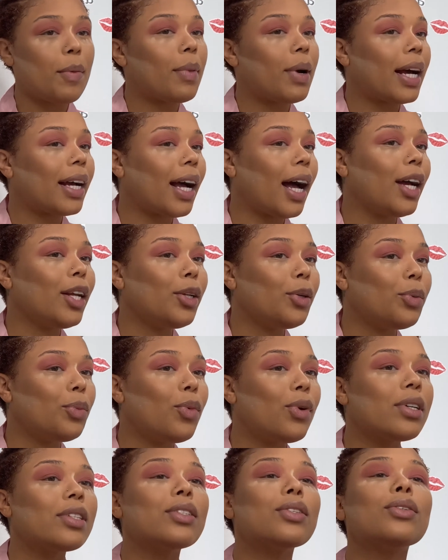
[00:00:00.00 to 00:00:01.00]
I kind of
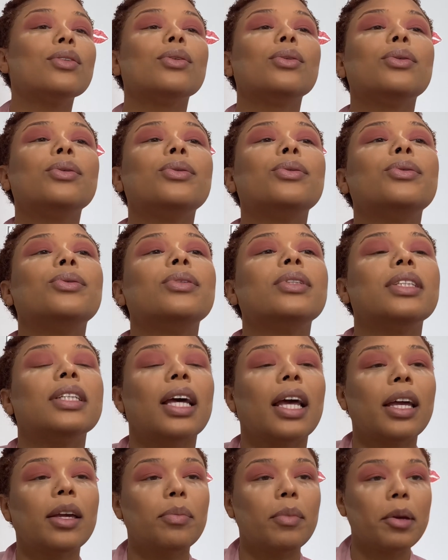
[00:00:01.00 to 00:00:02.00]
want to
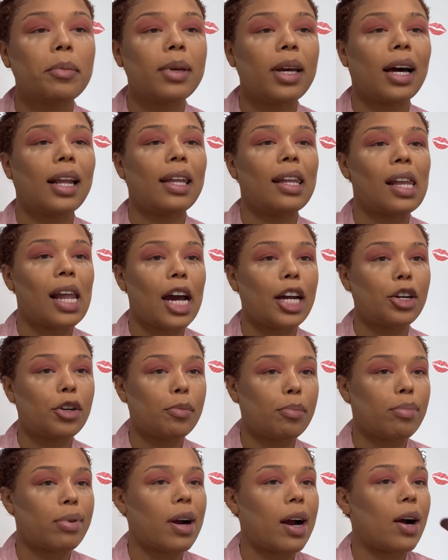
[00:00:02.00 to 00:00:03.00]
take maybe a lighter
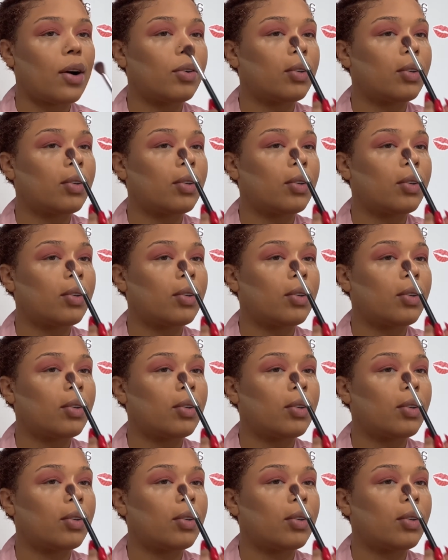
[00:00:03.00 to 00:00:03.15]
brown